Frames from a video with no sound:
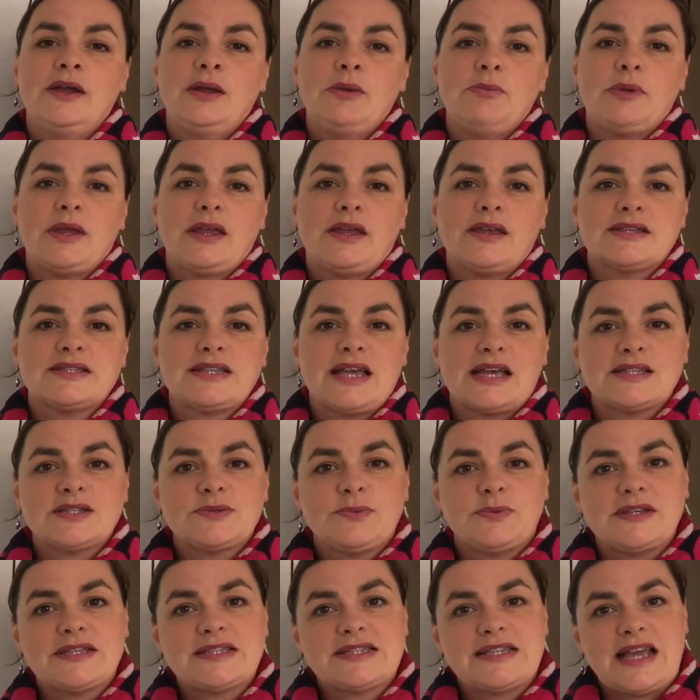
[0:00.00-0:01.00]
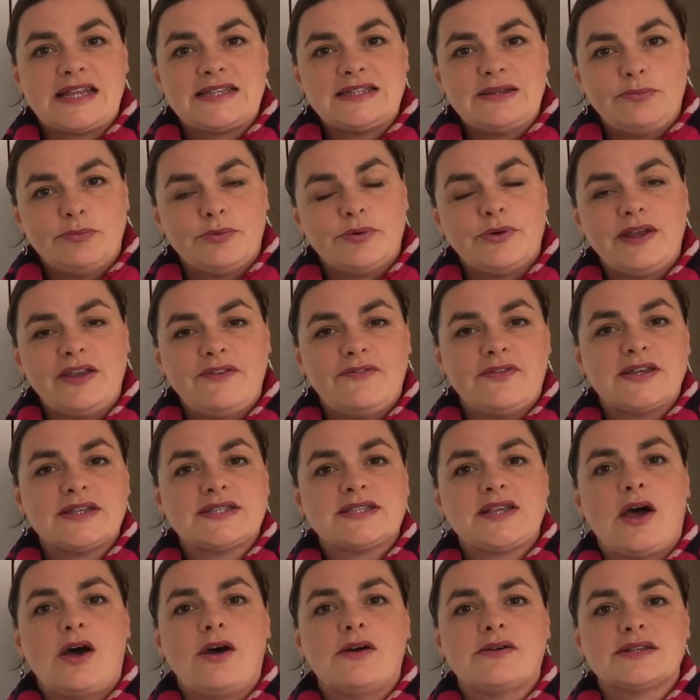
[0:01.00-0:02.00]
Because as we said in previous
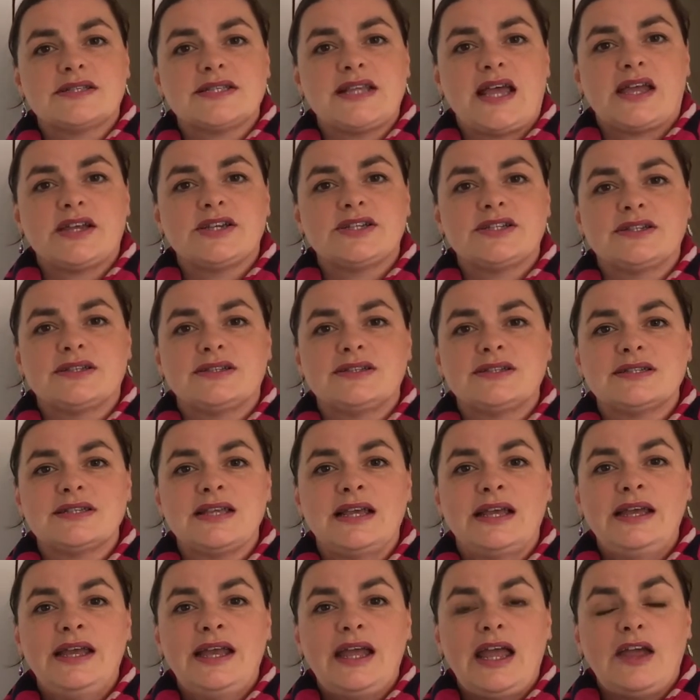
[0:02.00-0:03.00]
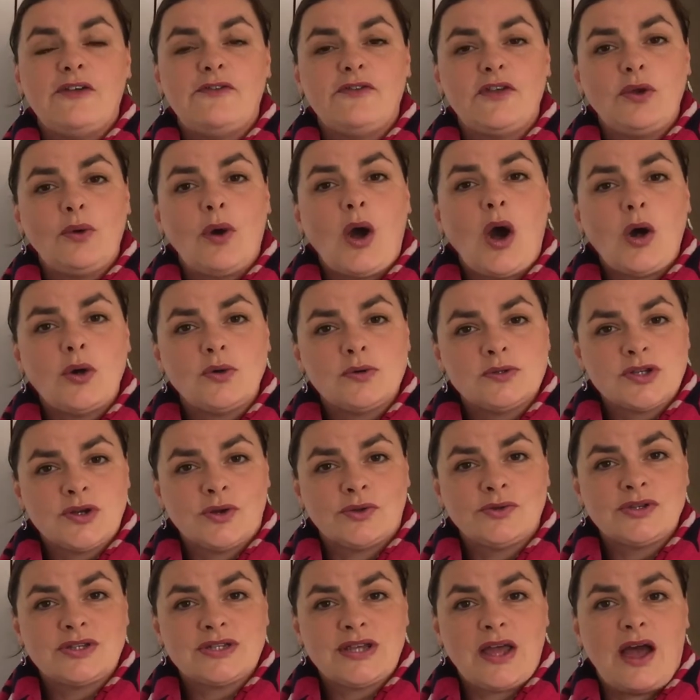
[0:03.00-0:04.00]
ARK sessions, if you hold
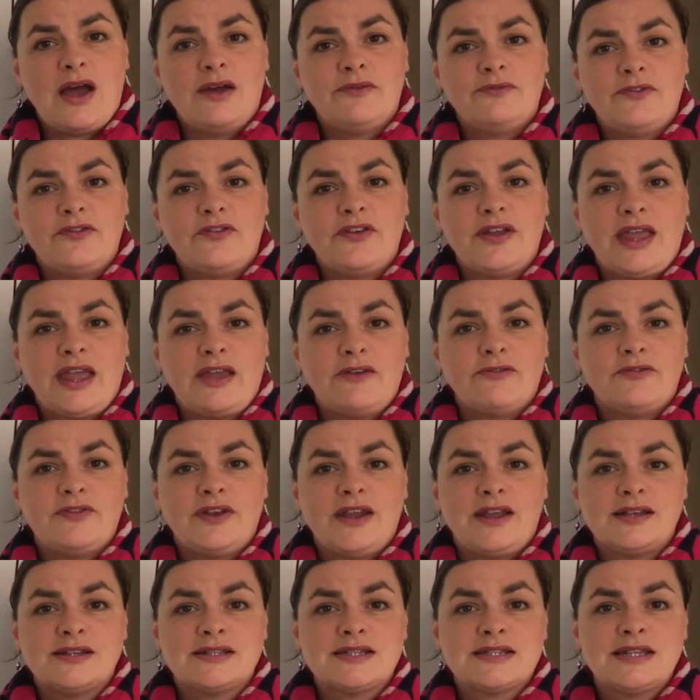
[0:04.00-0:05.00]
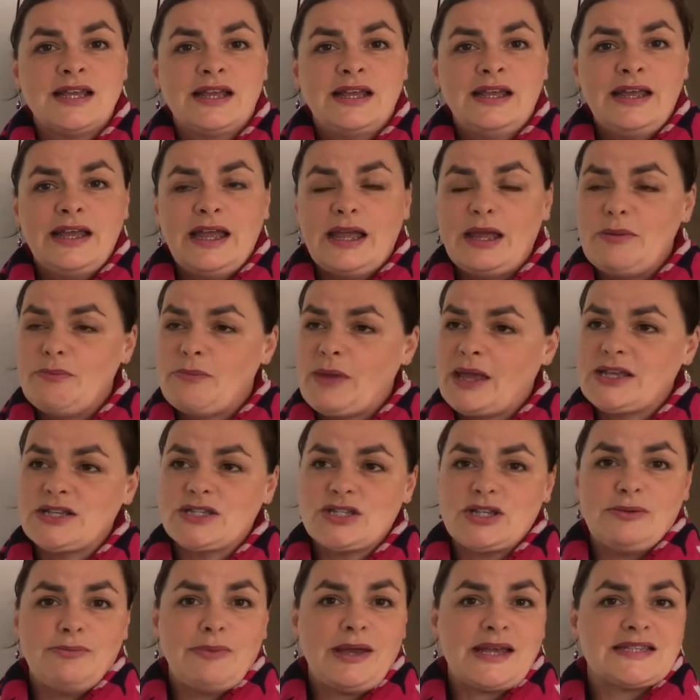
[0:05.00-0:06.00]
on to unforgiveness, it makes
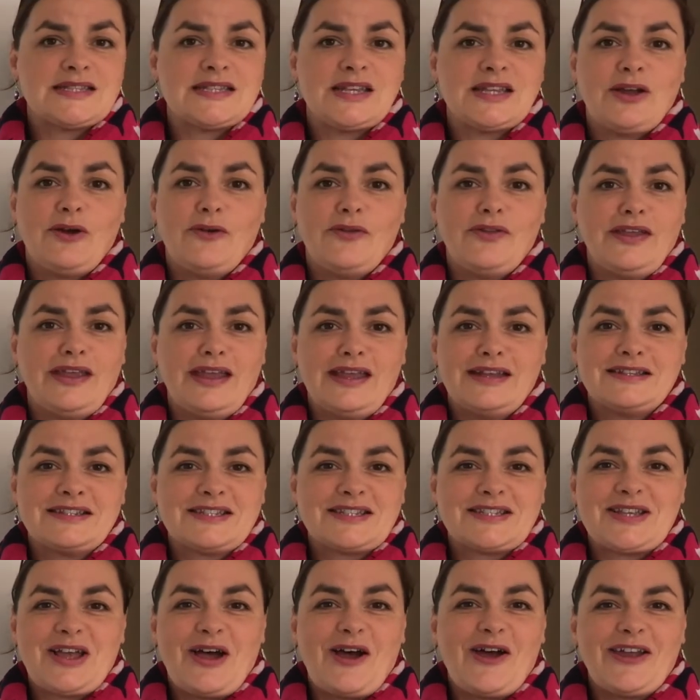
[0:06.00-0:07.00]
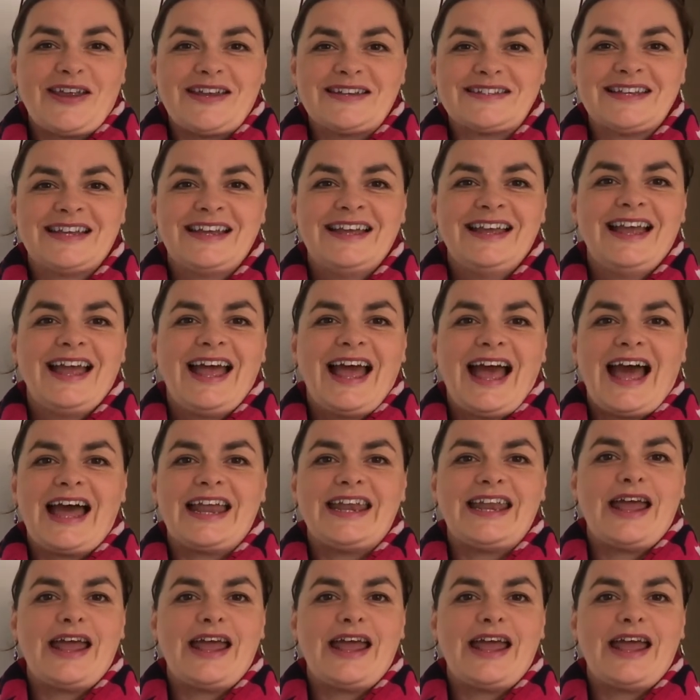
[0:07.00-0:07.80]
you messy on the inside and